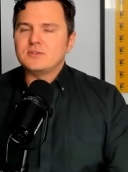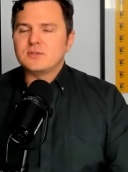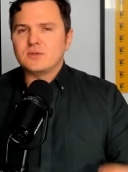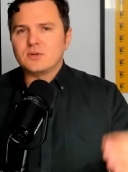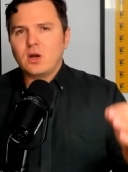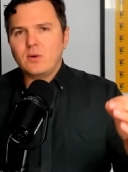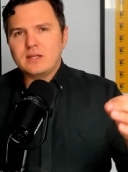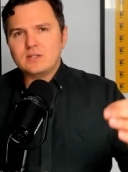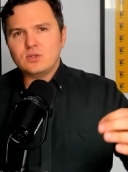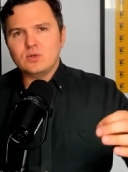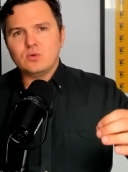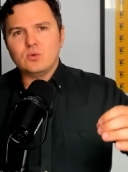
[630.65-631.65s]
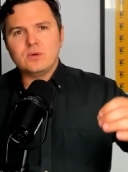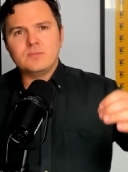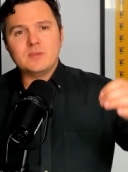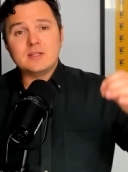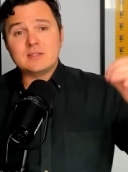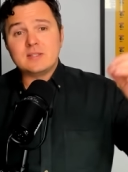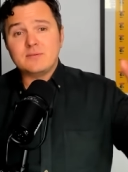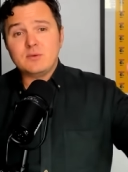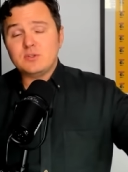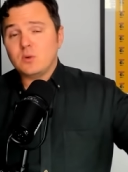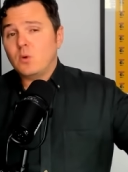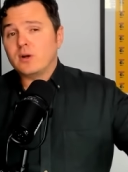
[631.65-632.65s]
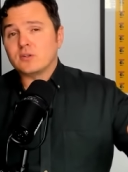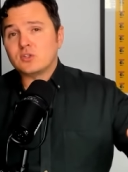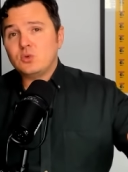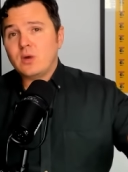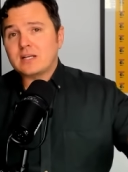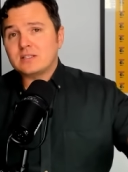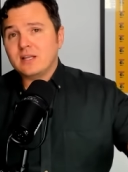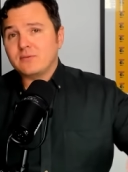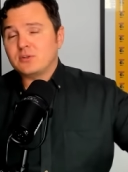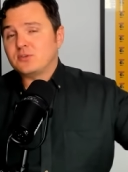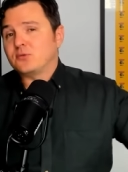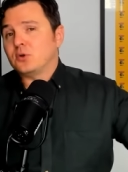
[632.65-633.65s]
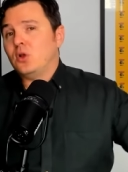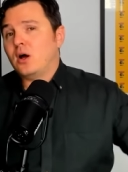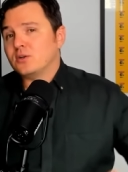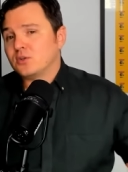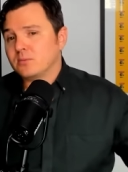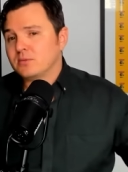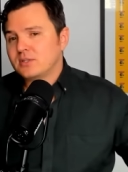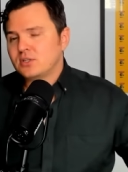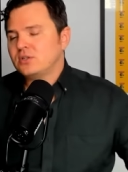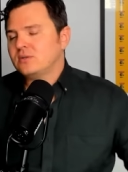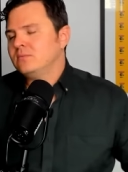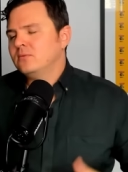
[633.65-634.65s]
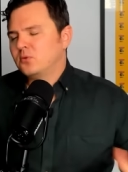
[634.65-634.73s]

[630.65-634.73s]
So they're going to, instead of using one or two X leverage for a long-term position,